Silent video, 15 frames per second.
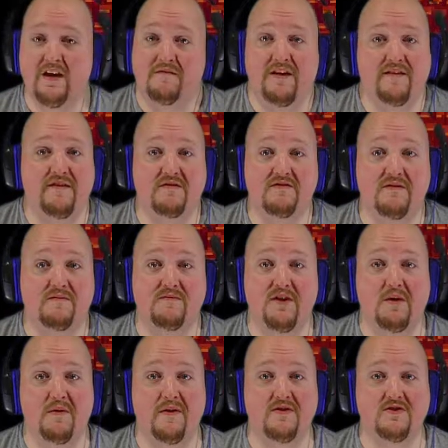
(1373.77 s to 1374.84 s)
We have no,
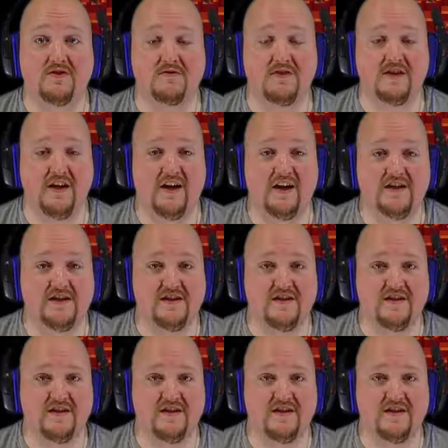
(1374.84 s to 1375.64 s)
no other choice, guys.